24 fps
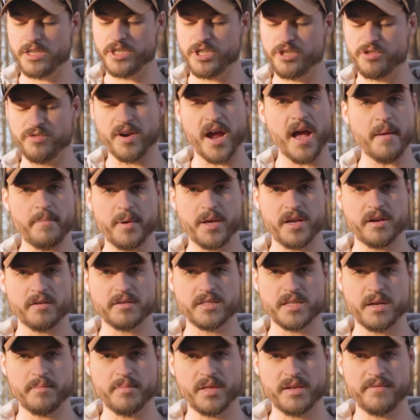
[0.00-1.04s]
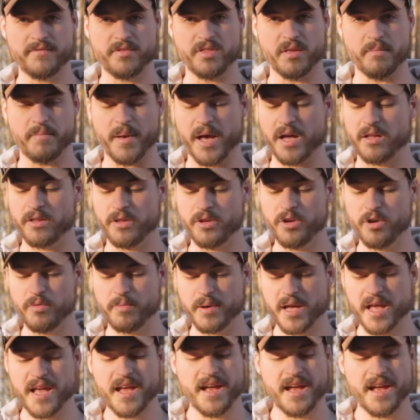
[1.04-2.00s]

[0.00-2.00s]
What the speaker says: strapping or something for the belt loop.